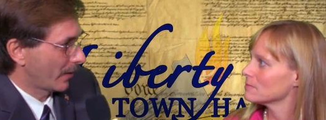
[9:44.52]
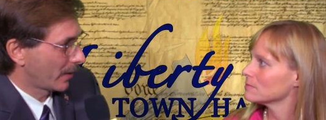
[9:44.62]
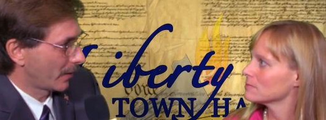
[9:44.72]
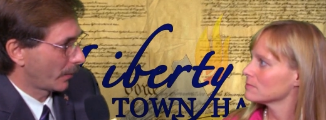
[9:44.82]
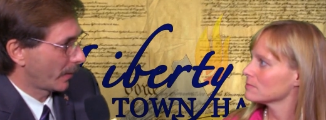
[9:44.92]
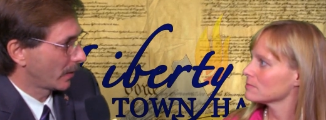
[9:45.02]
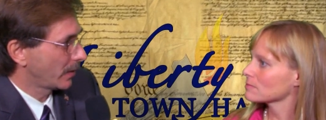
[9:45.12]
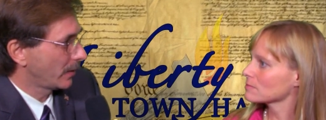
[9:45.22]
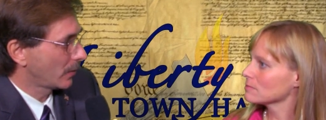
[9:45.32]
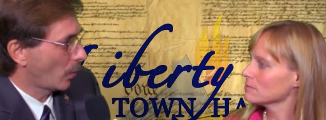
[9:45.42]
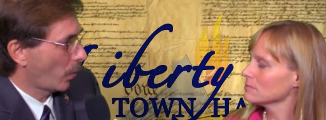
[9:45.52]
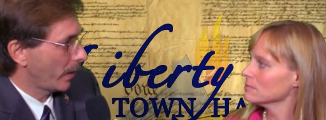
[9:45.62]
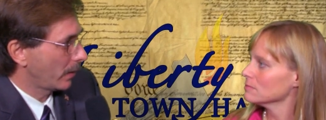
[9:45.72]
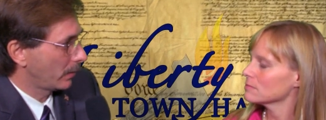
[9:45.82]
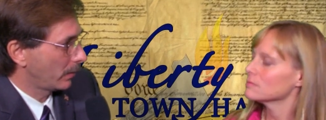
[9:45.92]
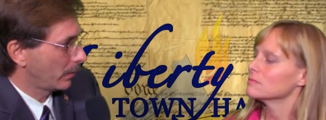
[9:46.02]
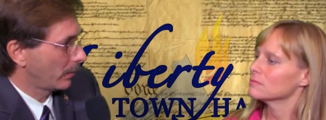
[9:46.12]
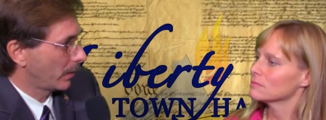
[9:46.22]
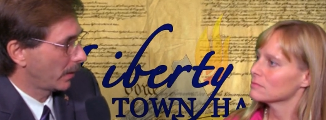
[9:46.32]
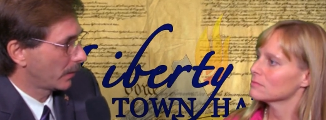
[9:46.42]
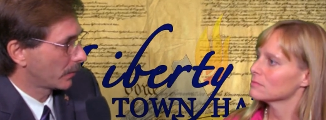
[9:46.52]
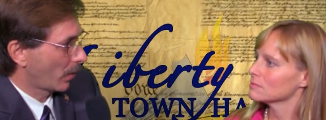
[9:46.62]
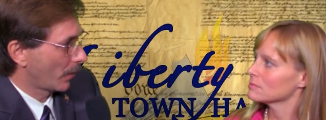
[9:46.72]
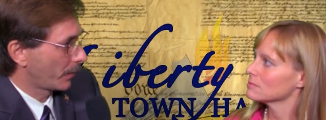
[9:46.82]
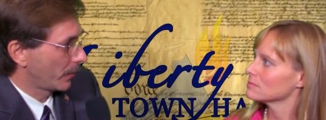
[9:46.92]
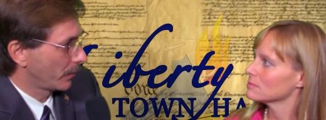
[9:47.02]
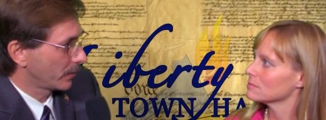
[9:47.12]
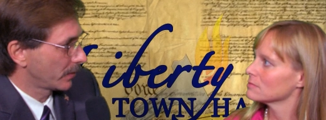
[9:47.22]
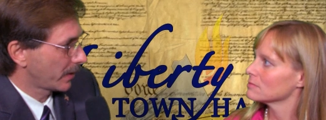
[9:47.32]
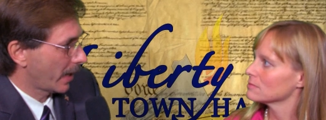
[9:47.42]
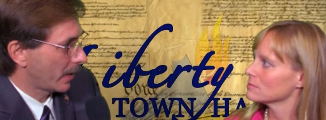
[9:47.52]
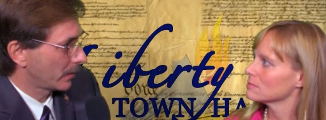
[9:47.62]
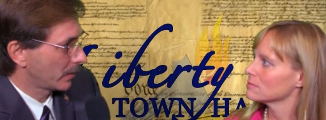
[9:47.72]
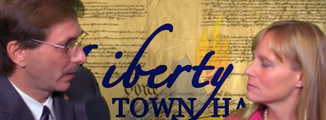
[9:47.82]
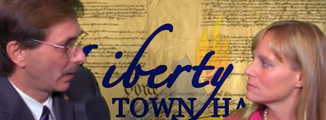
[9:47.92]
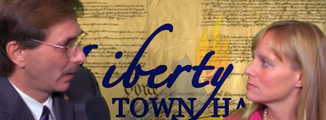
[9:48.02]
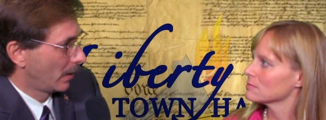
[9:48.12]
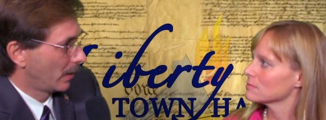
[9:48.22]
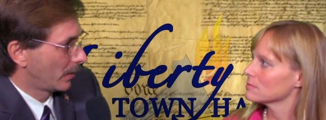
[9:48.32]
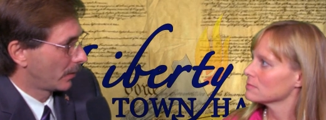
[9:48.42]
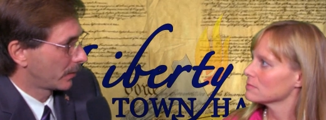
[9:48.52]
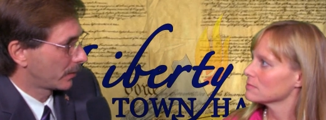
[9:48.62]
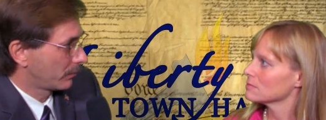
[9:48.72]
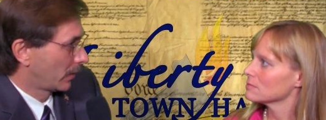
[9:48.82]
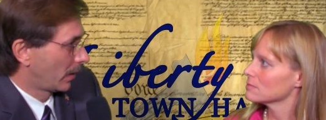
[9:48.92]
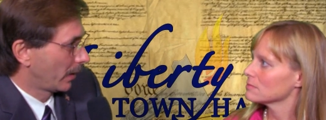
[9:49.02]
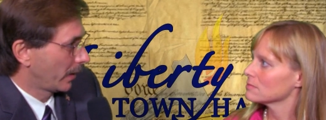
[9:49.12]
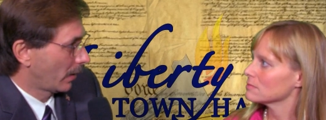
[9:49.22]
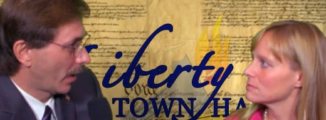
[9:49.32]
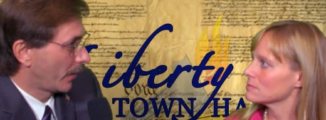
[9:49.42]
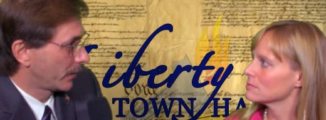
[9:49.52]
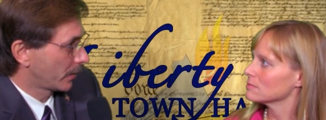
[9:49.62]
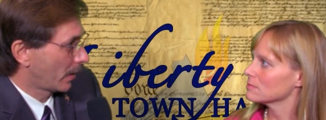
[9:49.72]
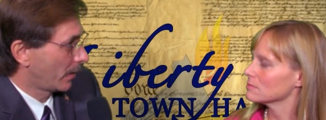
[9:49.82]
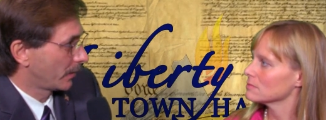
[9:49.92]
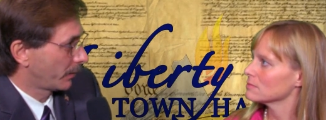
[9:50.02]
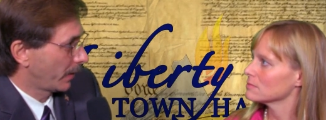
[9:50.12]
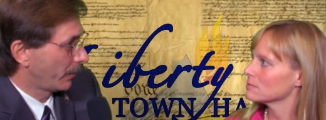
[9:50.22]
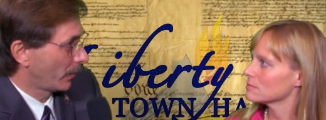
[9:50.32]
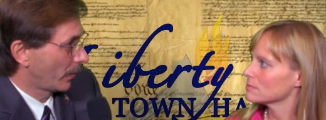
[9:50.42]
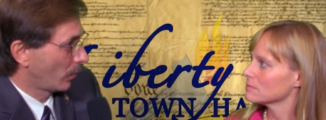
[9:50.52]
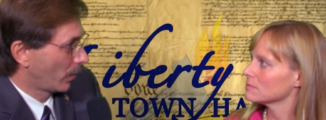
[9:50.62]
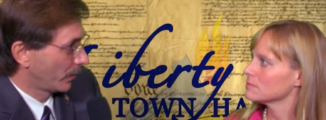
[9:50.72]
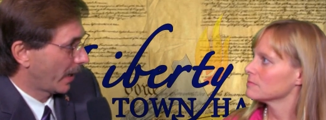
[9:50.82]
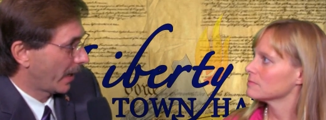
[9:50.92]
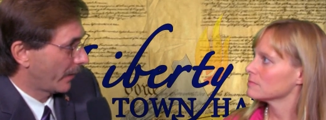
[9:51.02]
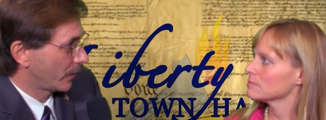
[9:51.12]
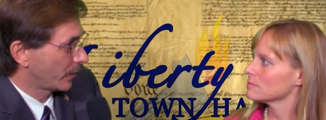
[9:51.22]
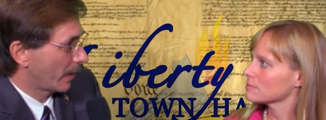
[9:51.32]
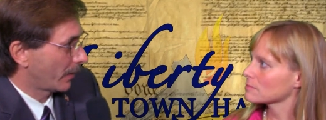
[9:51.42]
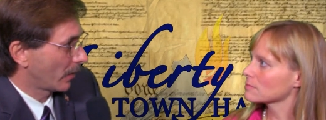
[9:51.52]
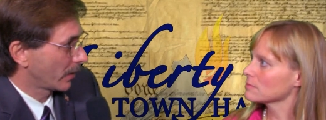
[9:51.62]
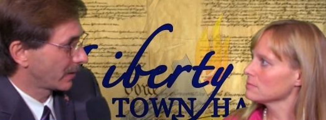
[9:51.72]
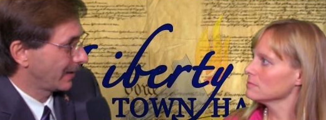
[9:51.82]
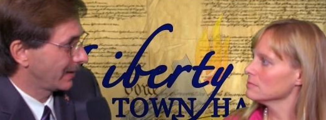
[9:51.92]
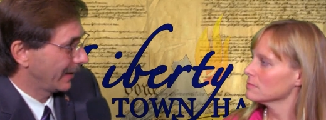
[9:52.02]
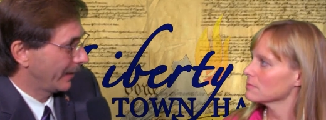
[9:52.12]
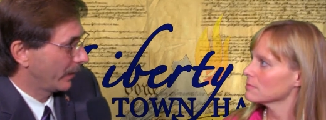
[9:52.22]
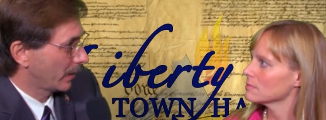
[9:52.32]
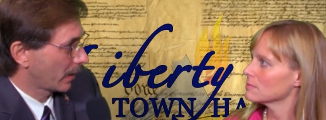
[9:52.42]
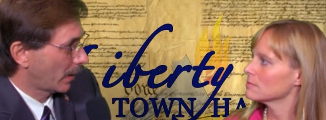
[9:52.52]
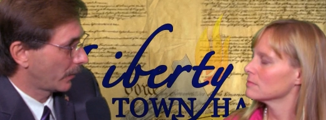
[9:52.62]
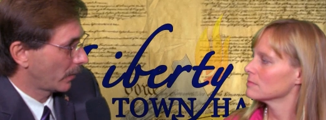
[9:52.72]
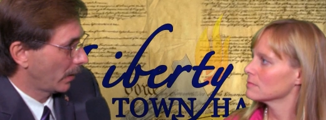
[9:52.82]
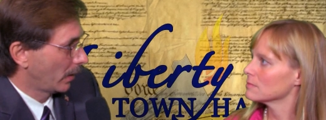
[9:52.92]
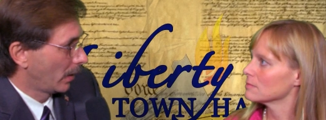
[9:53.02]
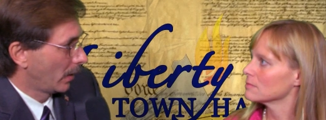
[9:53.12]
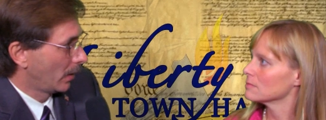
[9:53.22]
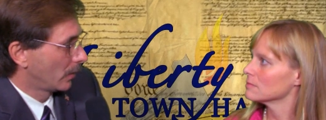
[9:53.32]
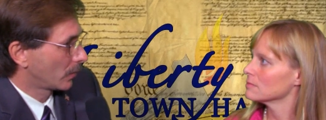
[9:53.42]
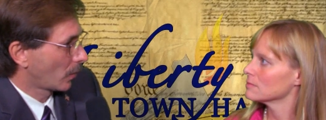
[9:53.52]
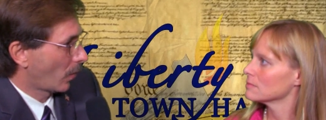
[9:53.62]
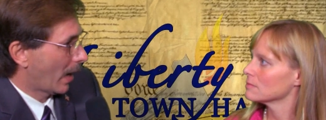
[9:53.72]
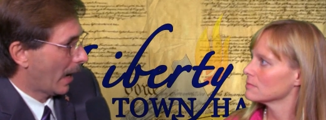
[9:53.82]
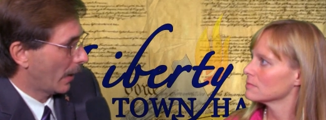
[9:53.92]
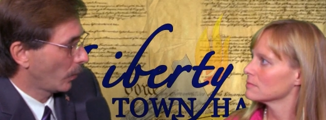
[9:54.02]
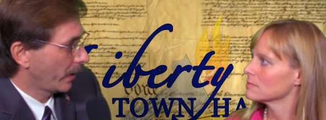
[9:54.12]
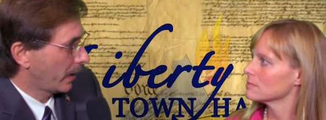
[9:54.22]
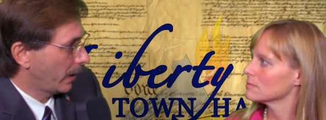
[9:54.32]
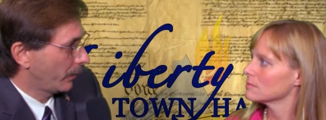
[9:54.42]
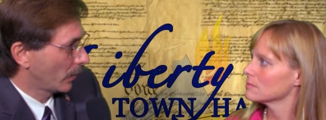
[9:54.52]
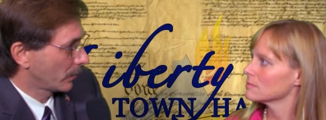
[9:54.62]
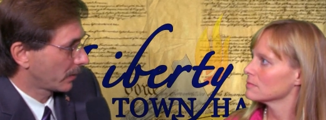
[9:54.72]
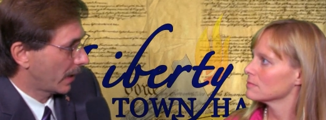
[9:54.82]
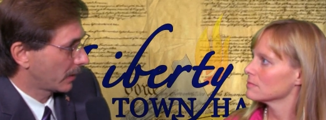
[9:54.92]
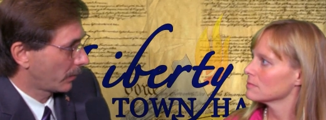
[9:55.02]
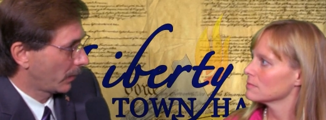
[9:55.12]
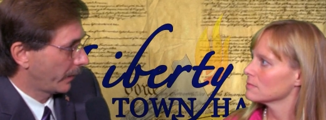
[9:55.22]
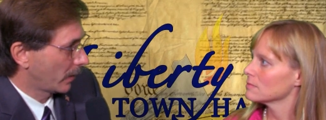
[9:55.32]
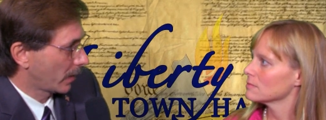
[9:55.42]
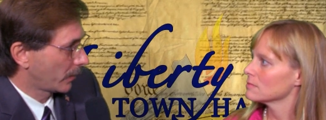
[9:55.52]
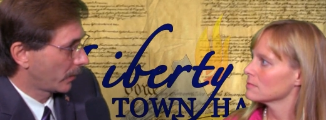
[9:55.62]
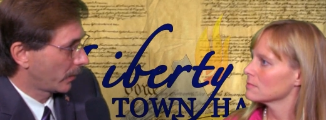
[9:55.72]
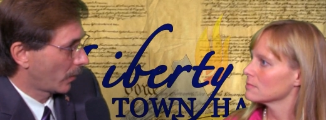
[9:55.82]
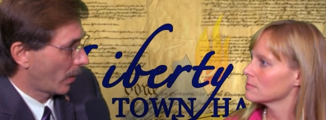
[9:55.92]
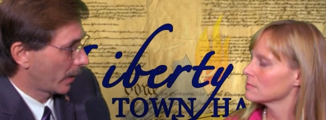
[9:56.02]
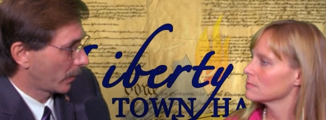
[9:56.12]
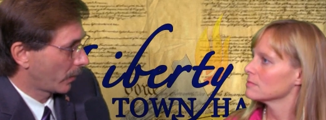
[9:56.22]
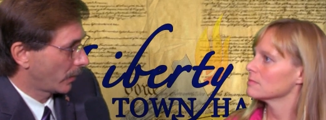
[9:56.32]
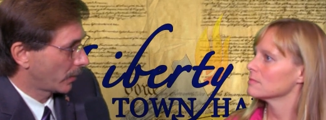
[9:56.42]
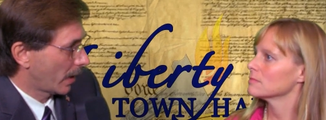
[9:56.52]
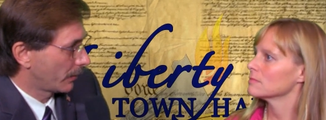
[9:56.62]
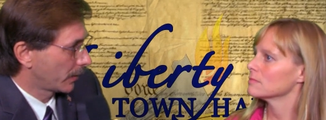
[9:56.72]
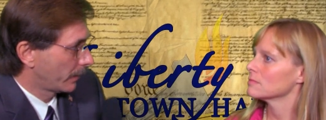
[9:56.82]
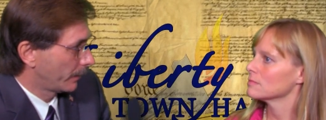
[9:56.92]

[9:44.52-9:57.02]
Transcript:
Speaker 1: of the country? Because he's quitting in his wealth producing status. There's literally hundreds and hundreds of people that will not have a job now because he's leaving the country. Mm -hmm. So, how do we keep those guys from leaving the country that know how to create jobs?